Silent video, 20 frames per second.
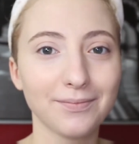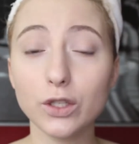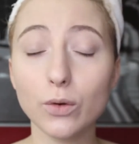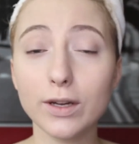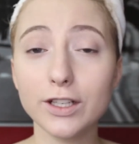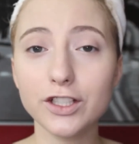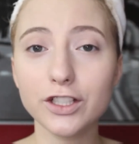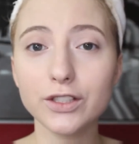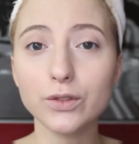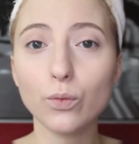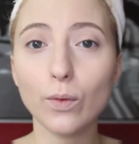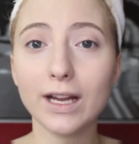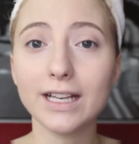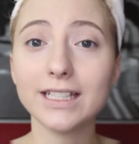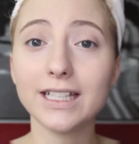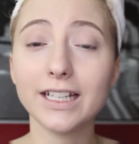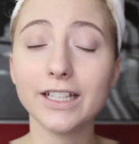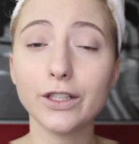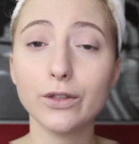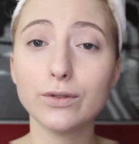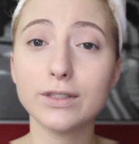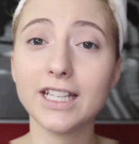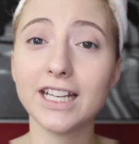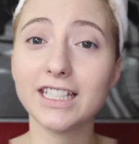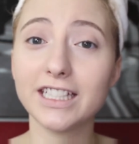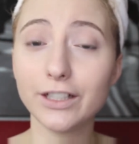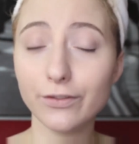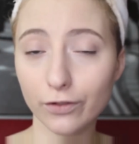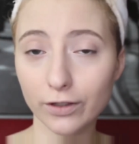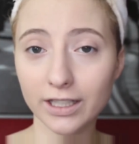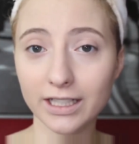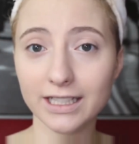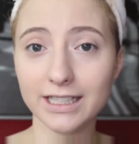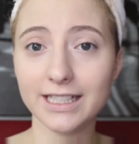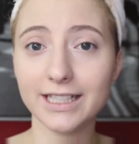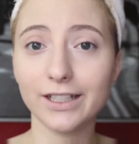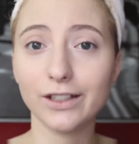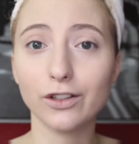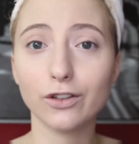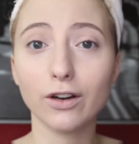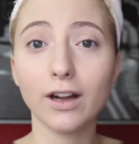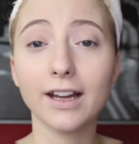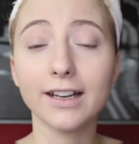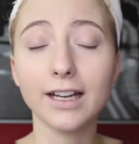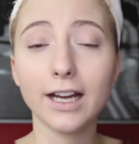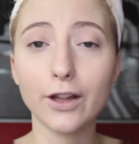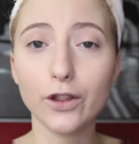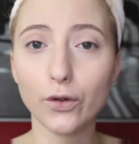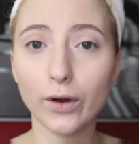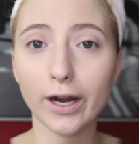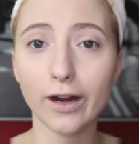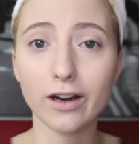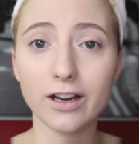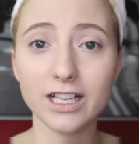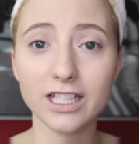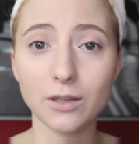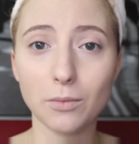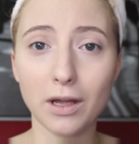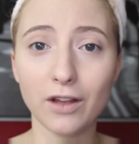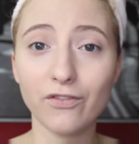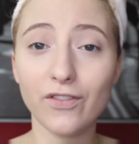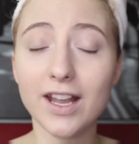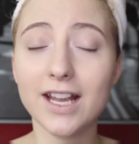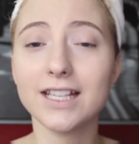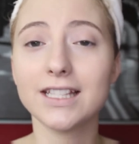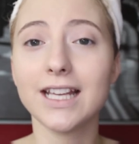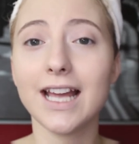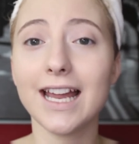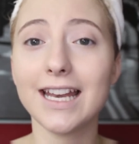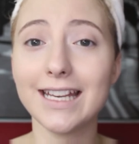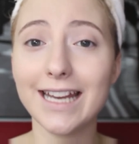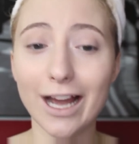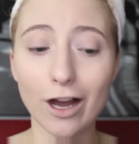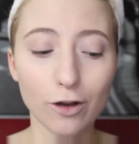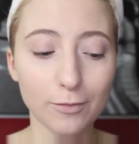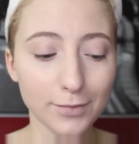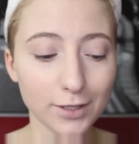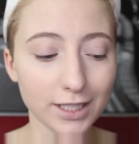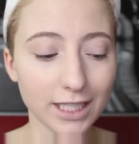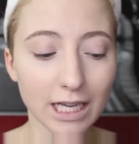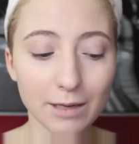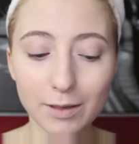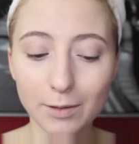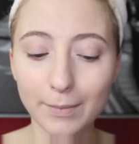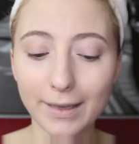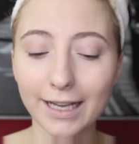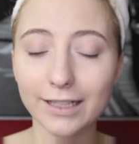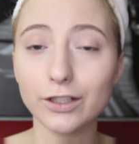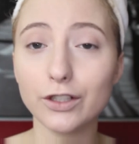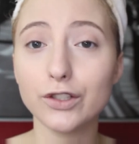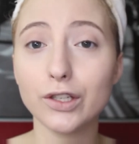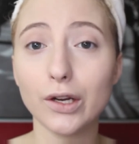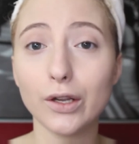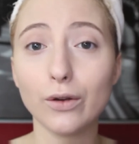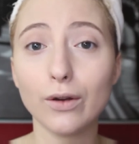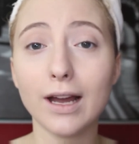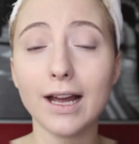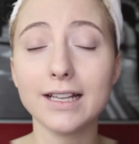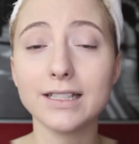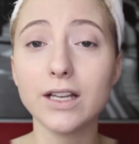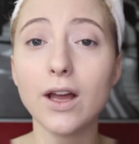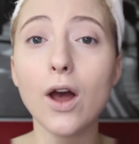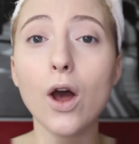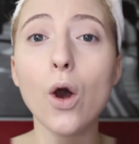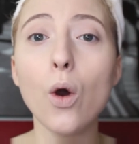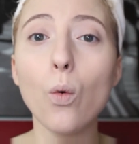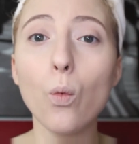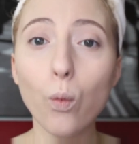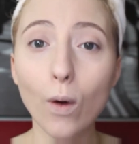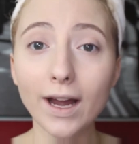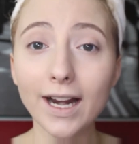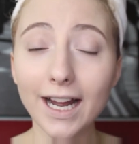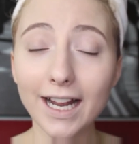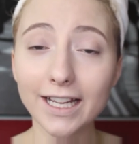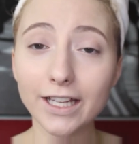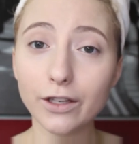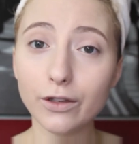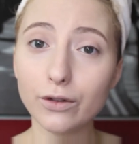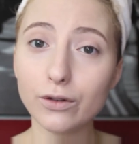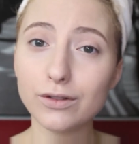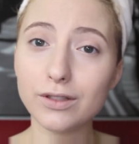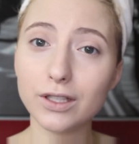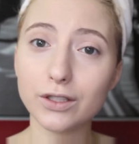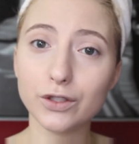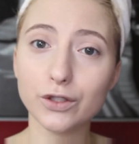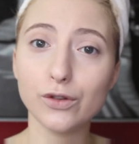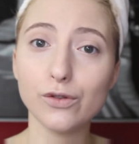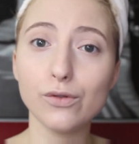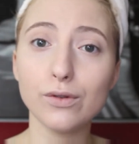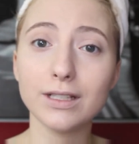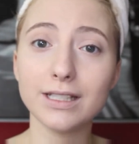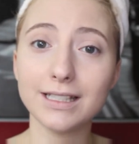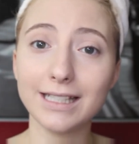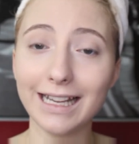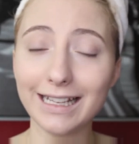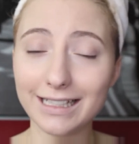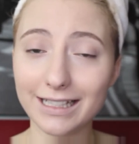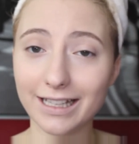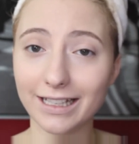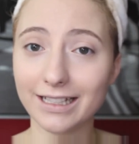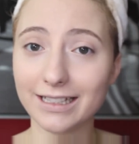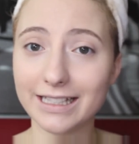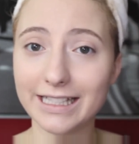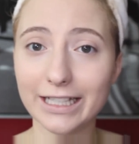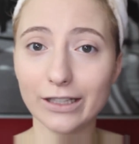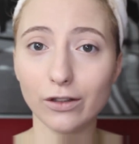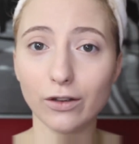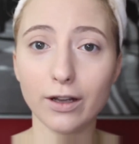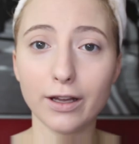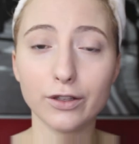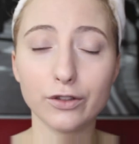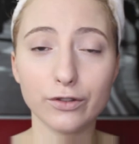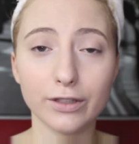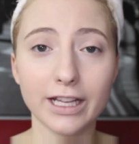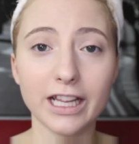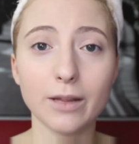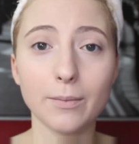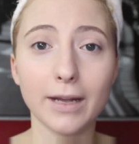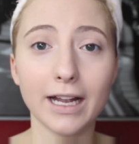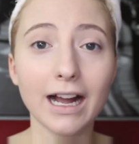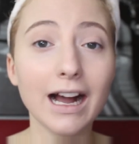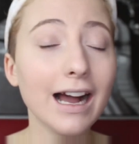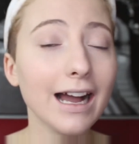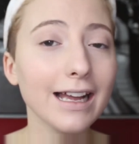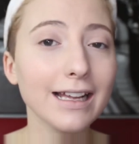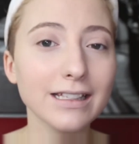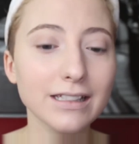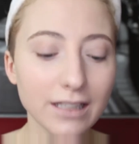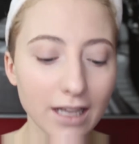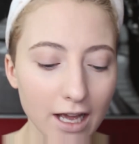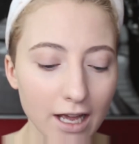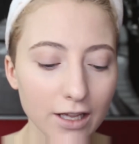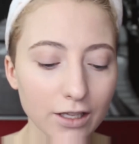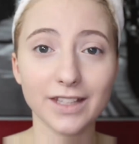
So I just went and used a different concealer on other areas of my face and now I'm just coming back to show you guys what I use to set the concealer underneath my eyes.